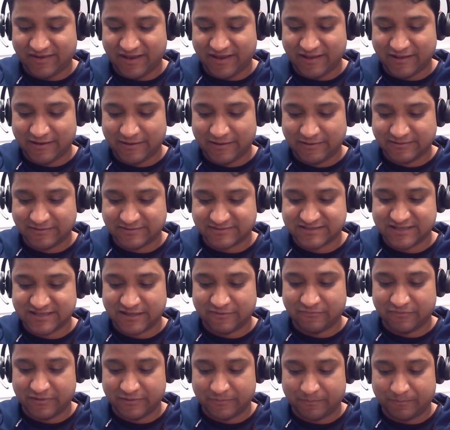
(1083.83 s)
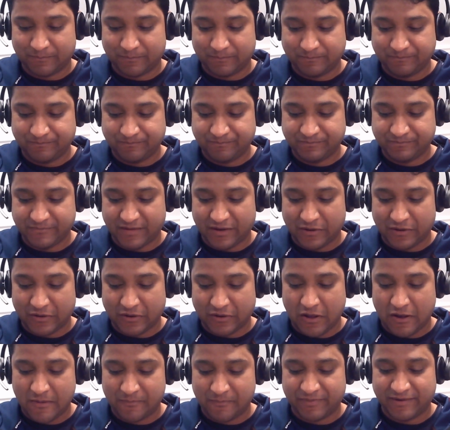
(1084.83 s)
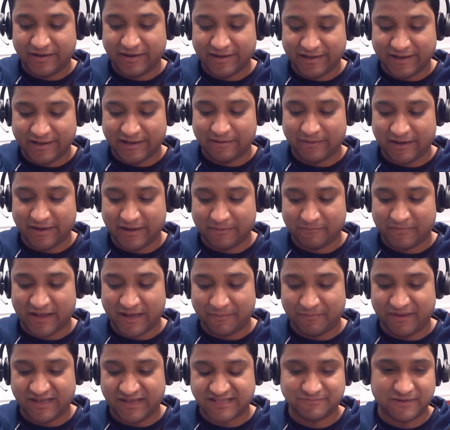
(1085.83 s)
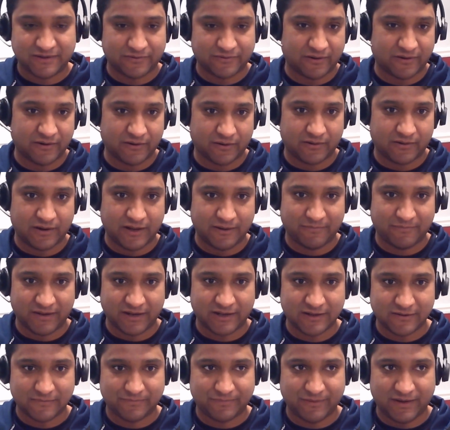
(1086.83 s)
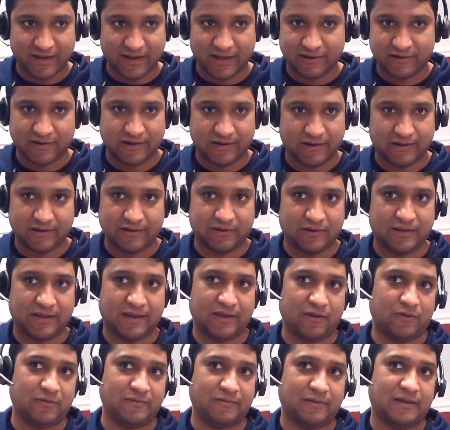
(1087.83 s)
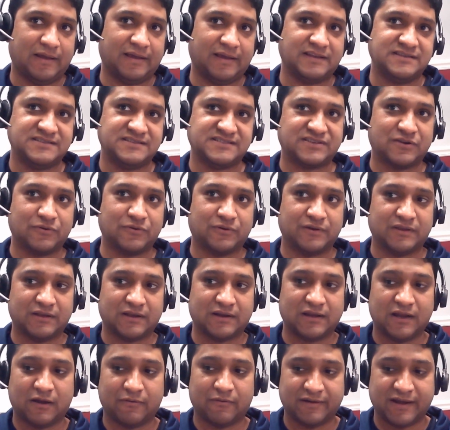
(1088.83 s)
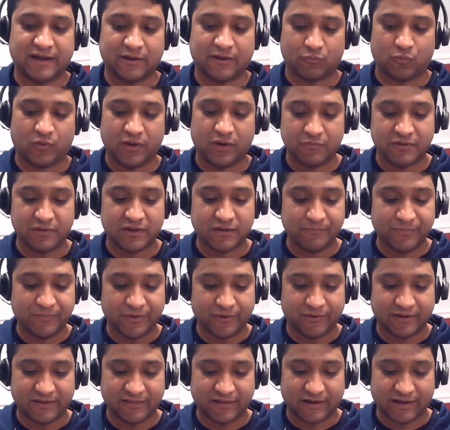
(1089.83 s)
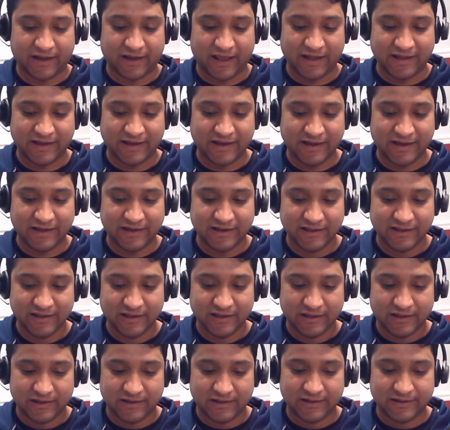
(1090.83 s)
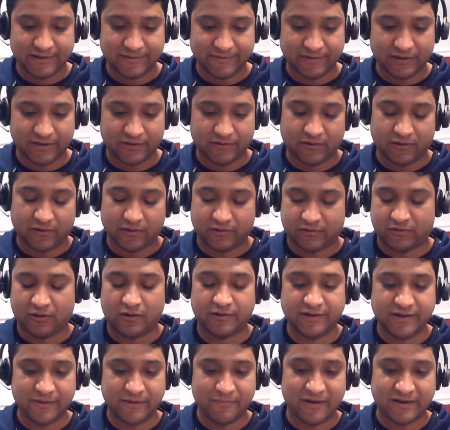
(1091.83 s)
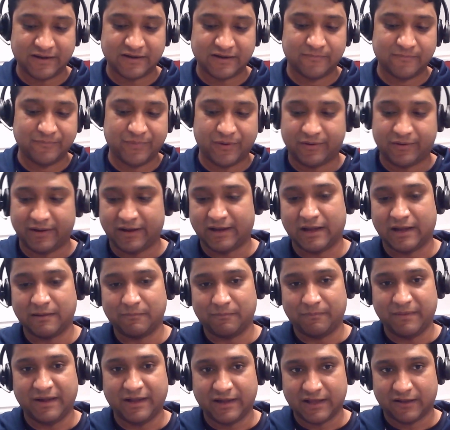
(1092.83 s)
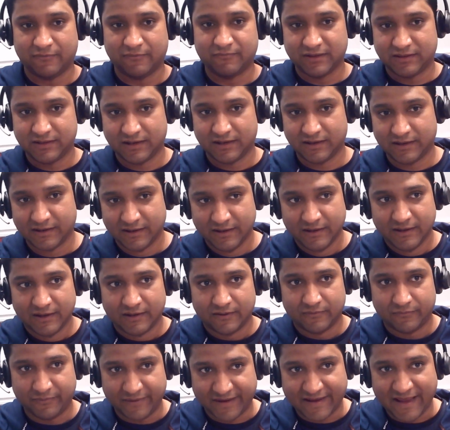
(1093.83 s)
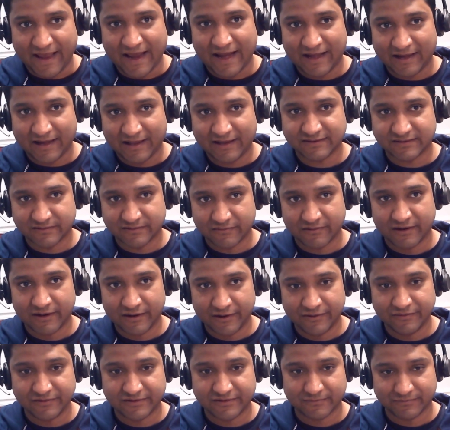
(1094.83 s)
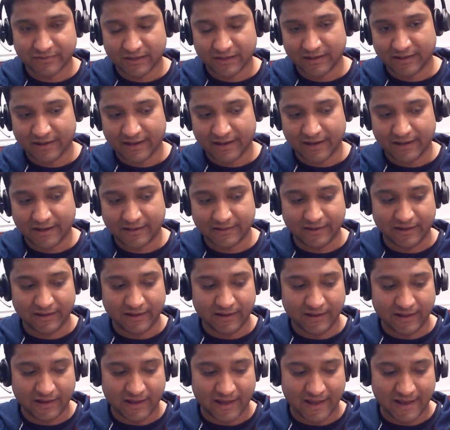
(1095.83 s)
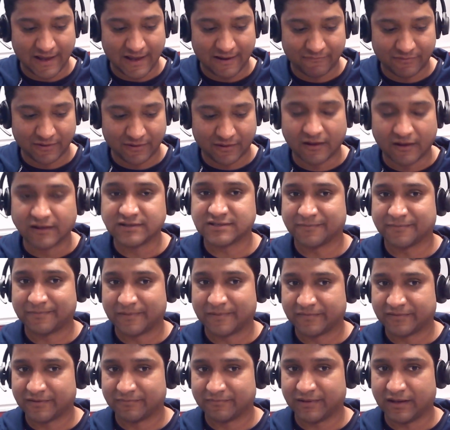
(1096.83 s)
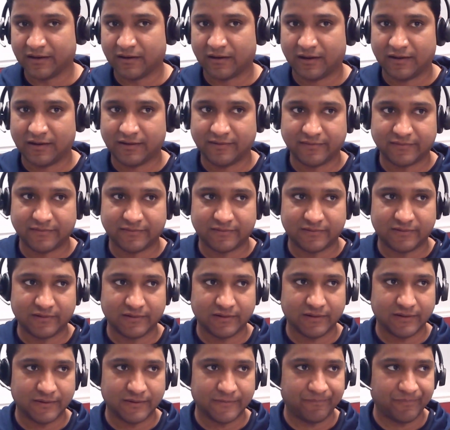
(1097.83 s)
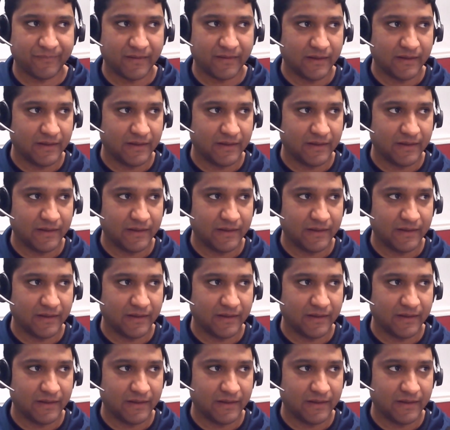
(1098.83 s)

single server component in my basement trying to run my company. I can just go to the cloud, get whatever computing that I need, or on demand computing, and be done with it. Rigetti is trying to do something like that. They have the concept of something called as the